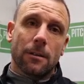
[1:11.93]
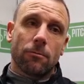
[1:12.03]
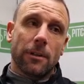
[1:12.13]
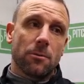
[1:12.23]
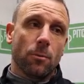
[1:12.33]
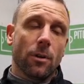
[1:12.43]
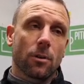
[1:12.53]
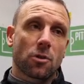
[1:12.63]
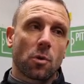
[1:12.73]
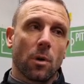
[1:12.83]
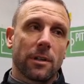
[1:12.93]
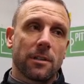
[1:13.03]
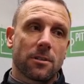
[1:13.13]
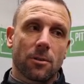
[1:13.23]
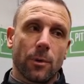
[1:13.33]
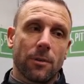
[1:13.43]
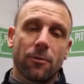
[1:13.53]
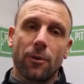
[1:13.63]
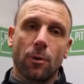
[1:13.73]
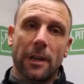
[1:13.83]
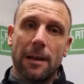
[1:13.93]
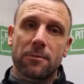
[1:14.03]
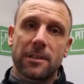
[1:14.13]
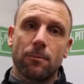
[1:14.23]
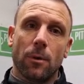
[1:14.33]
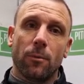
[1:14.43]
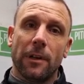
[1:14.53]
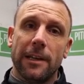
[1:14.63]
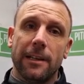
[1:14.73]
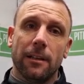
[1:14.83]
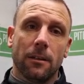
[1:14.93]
Reason we got a squad is so we can fill gaps in when needed.